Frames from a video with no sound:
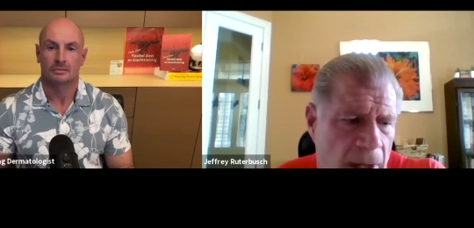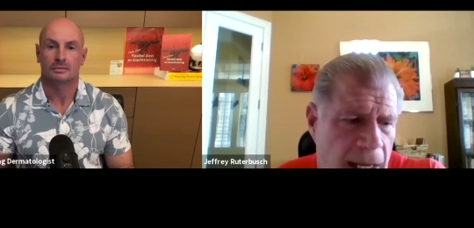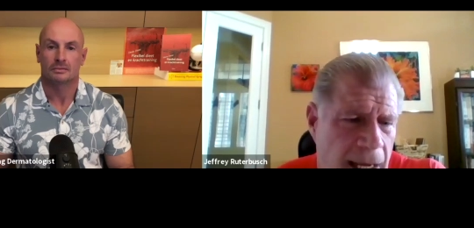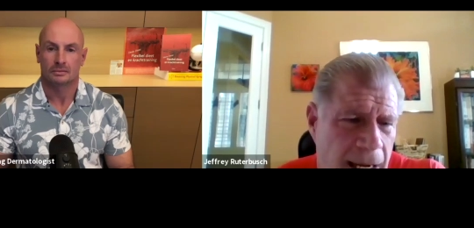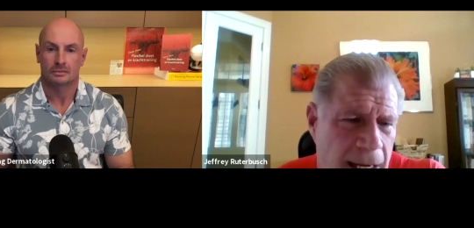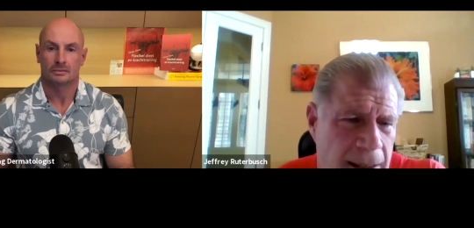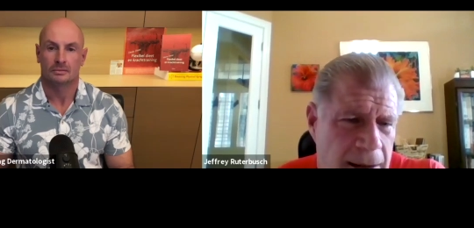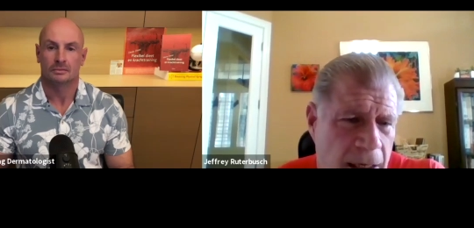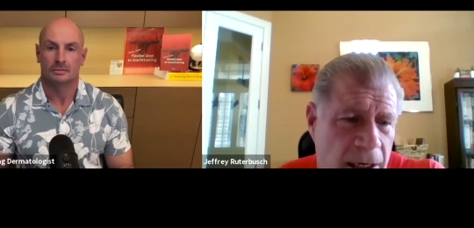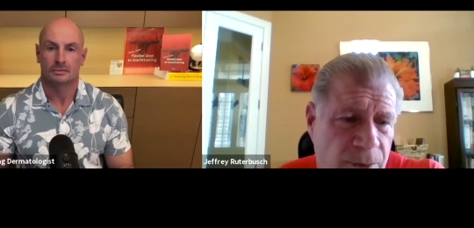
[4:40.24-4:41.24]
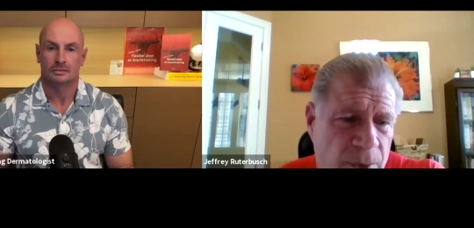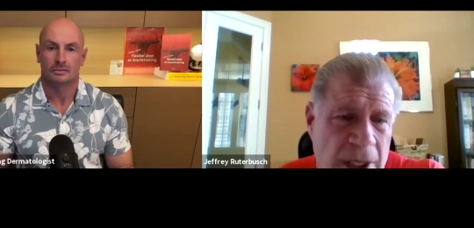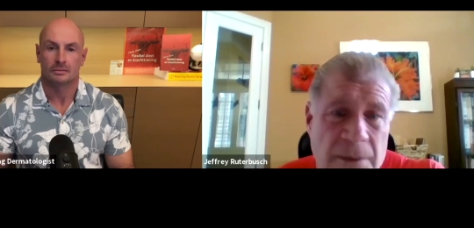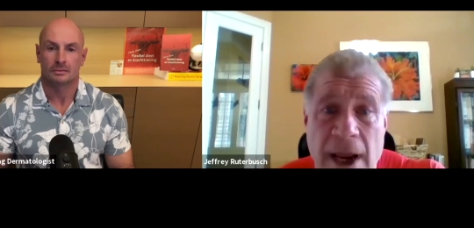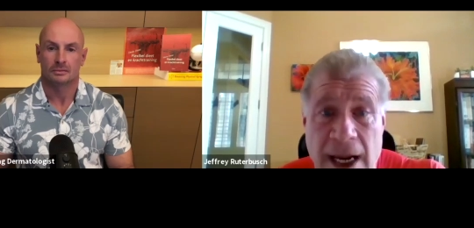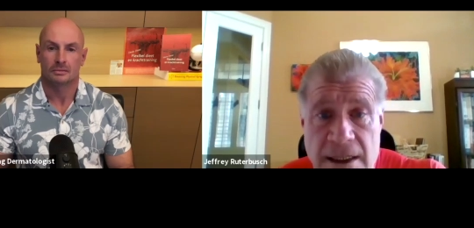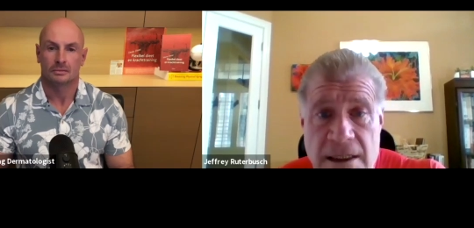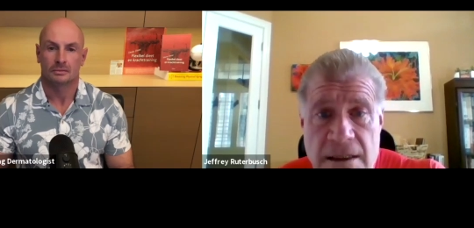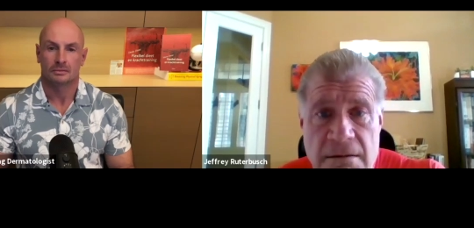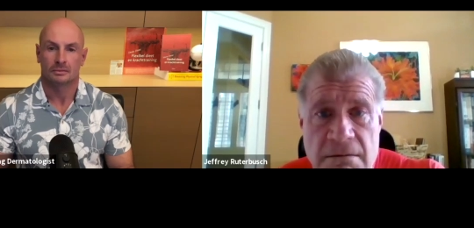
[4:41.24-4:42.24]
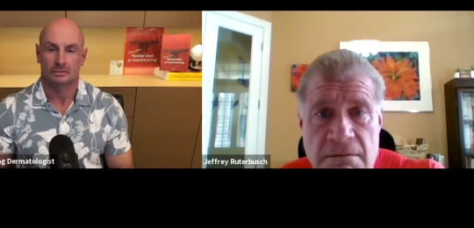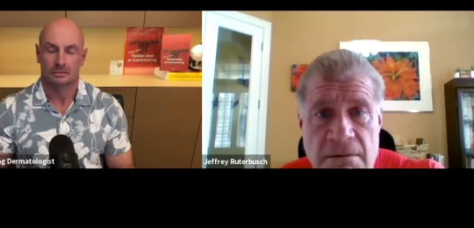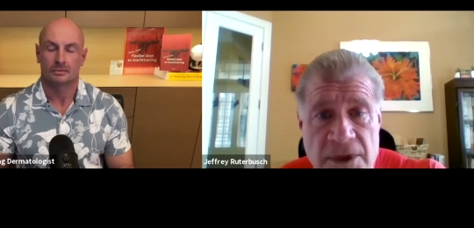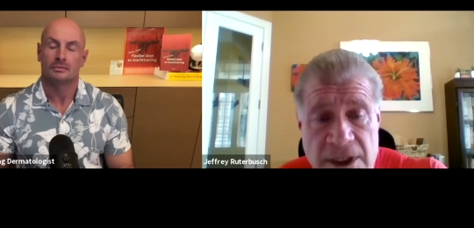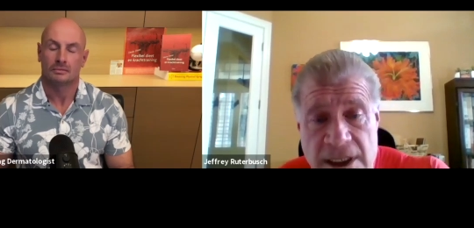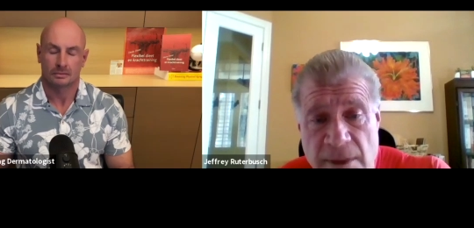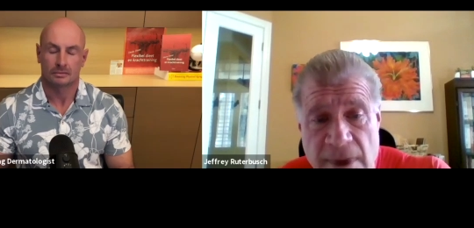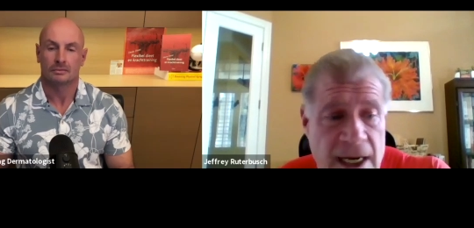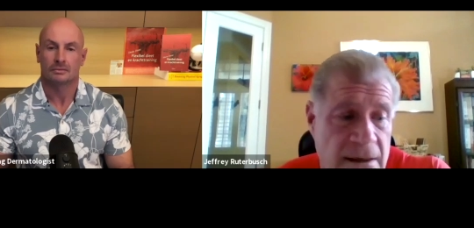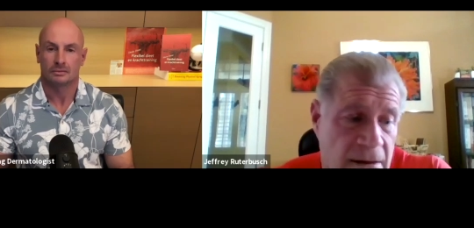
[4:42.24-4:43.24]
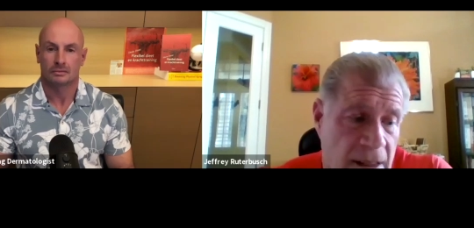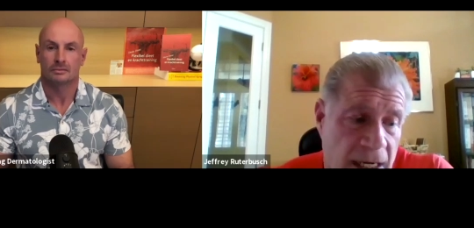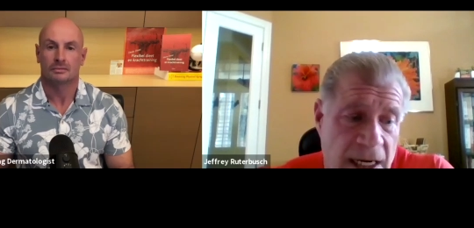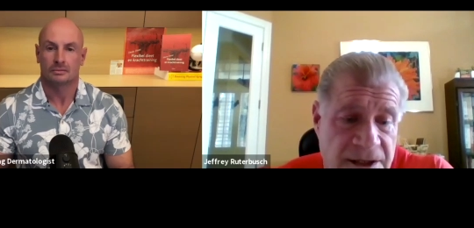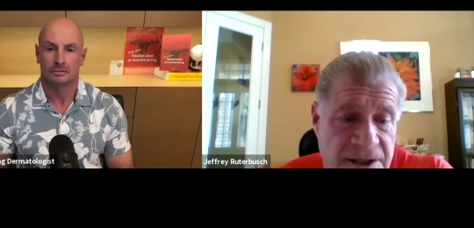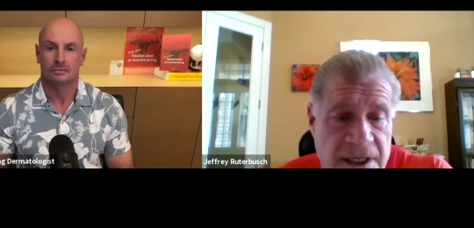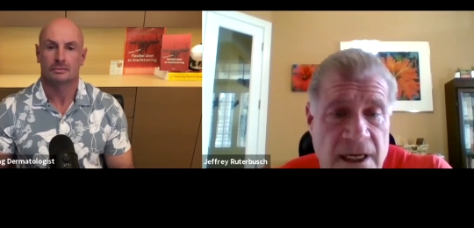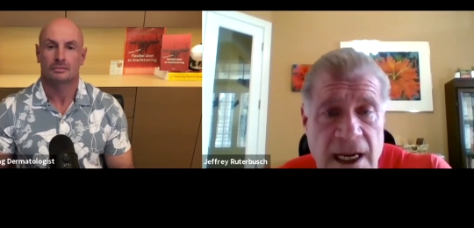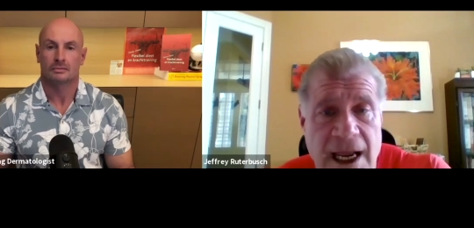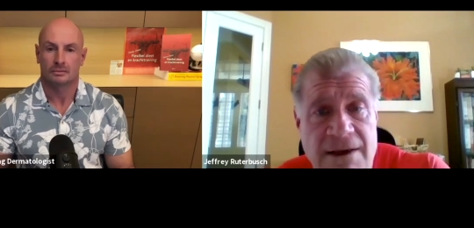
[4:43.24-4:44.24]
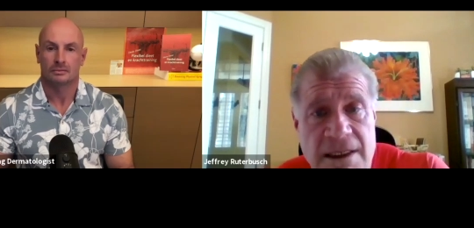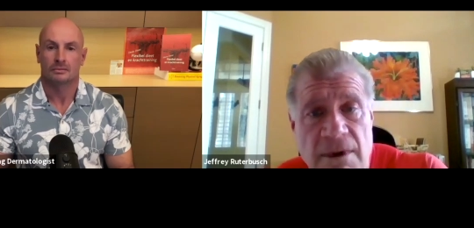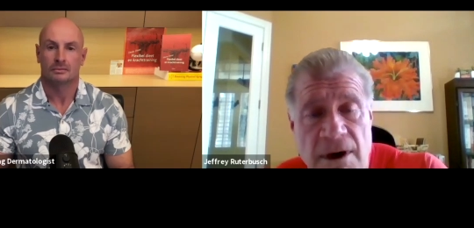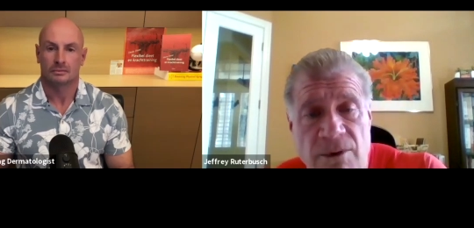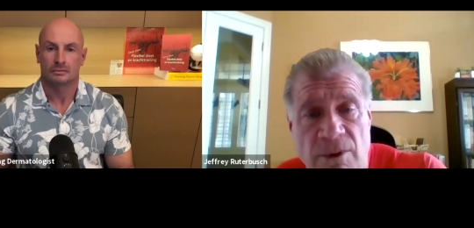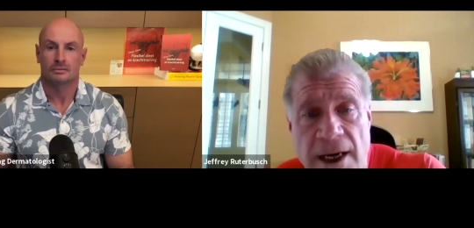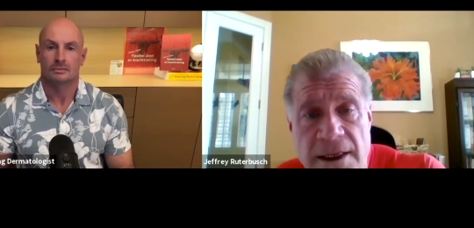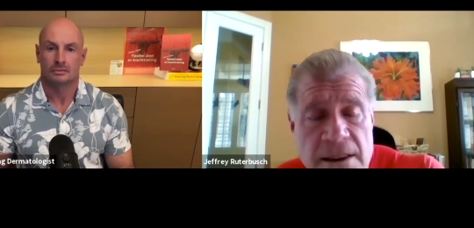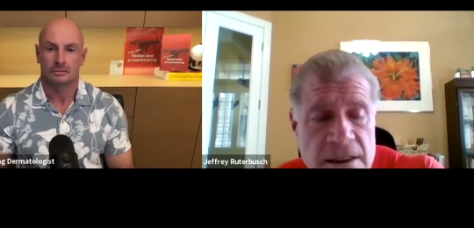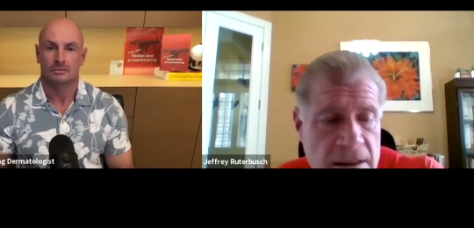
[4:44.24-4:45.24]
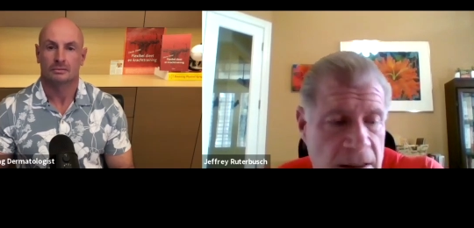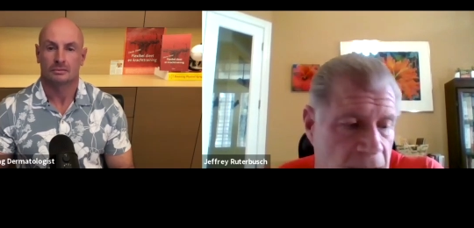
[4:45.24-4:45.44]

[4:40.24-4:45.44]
Speaker 1: and arthritic pain. As a man ages, he's going to have some arthritis.